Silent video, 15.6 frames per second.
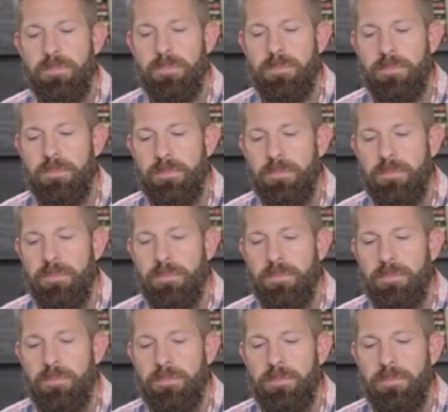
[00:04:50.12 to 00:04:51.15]

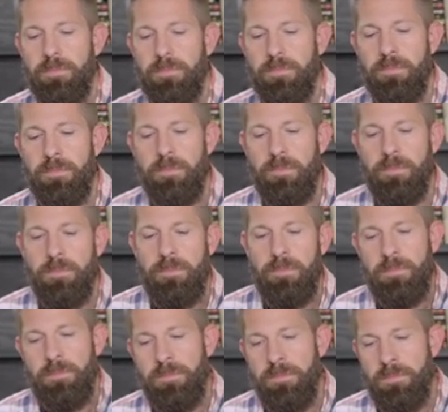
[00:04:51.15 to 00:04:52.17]

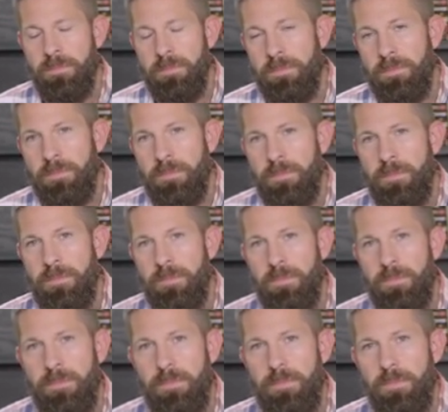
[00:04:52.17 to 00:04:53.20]

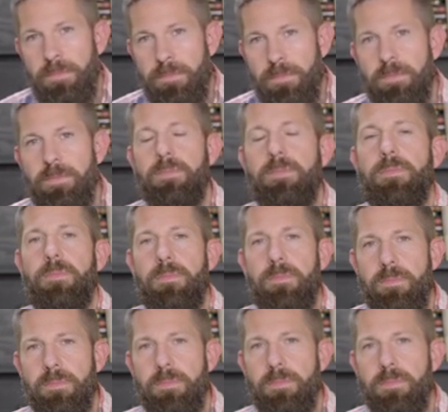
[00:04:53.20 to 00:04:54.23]

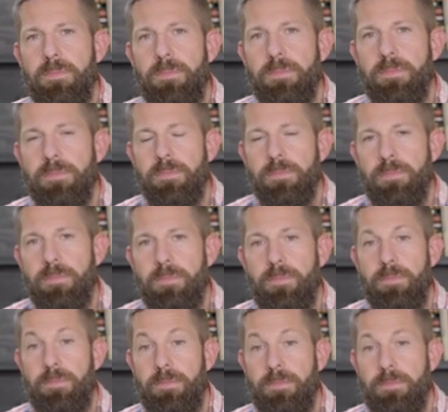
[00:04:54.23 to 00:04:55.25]

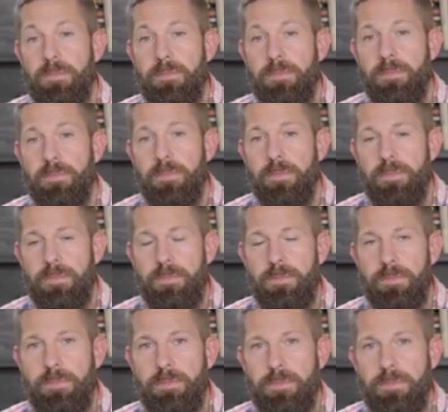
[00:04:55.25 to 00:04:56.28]

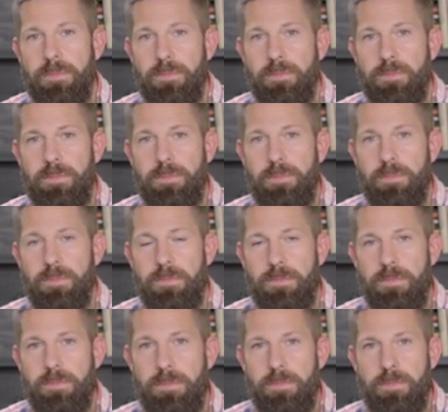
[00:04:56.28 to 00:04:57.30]

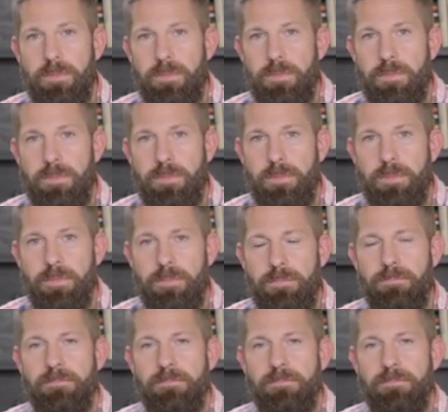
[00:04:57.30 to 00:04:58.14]
The person shown says nothing.